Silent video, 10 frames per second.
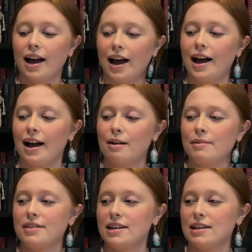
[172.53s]

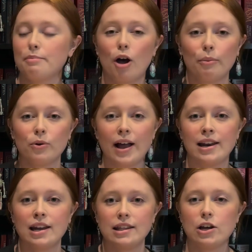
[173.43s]
the purple
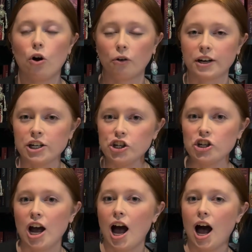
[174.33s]
and the orange
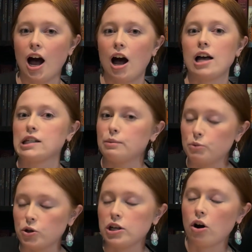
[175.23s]
are
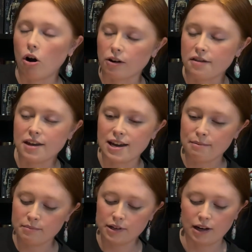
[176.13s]
spooky horror
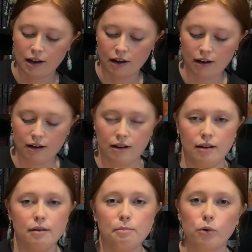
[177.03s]
themed
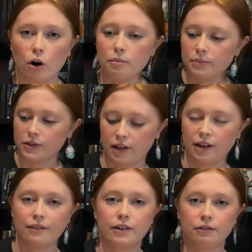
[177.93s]
prompts. I'm going
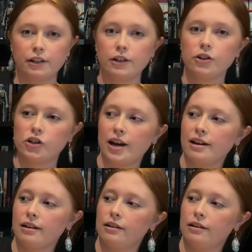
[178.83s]
to give it a really good shake.